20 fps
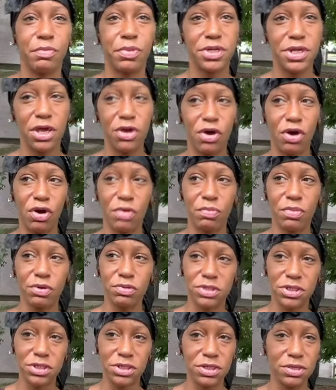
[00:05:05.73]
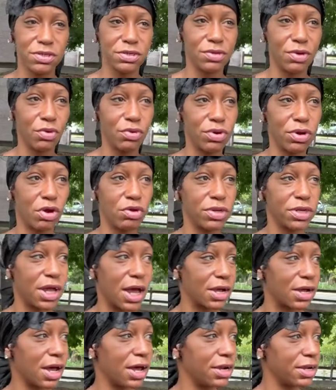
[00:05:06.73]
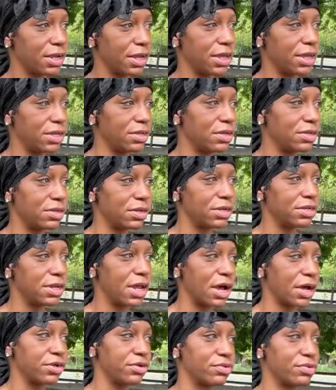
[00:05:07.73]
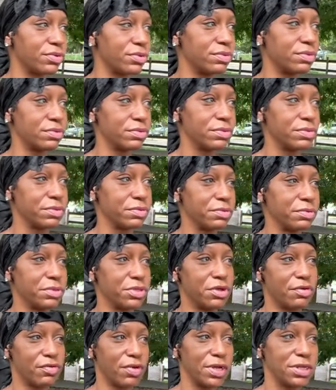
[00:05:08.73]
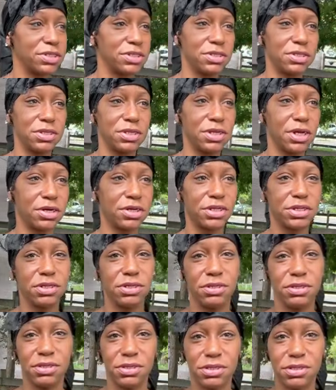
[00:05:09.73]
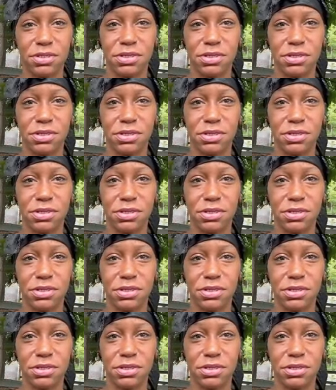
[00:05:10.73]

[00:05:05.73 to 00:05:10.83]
But they all mostly old. Only I got an 8, a 9-year old. The rest is in their teens.